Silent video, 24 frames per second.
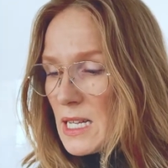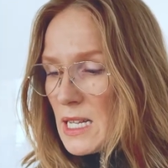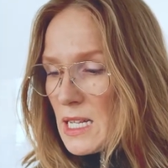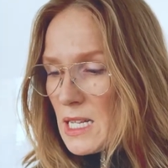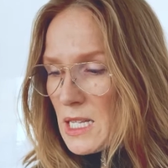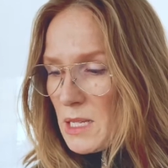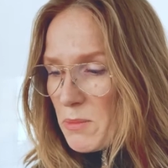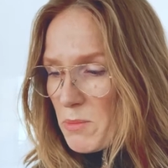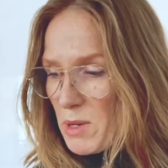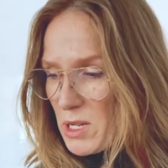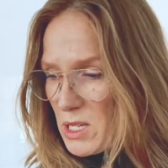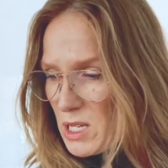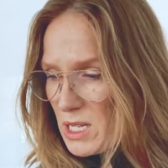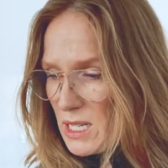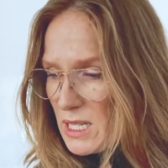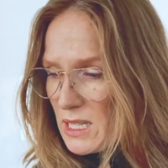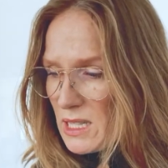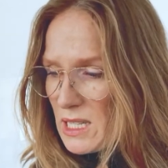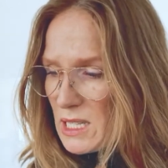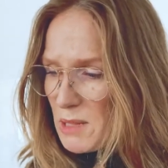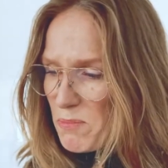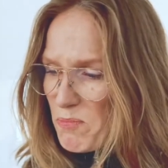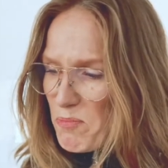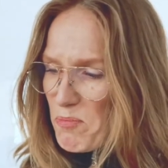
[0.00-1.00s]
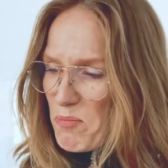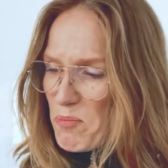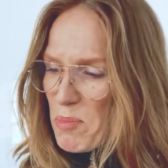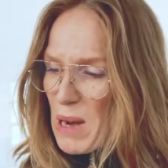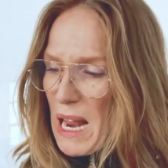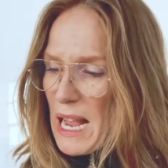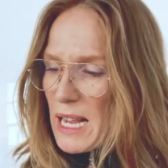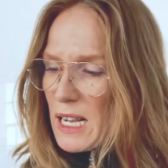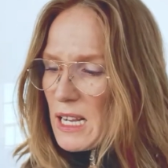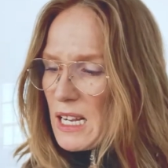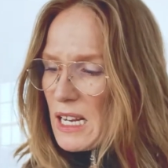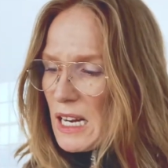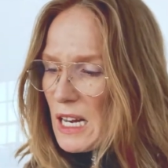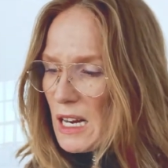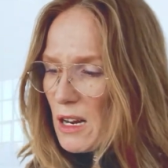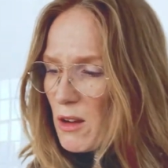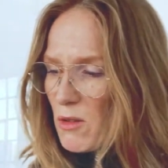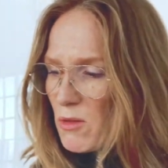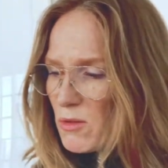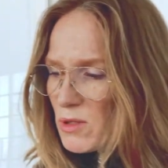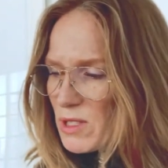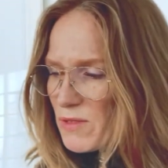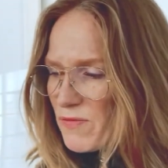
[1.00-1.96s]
Especially in these black clothes,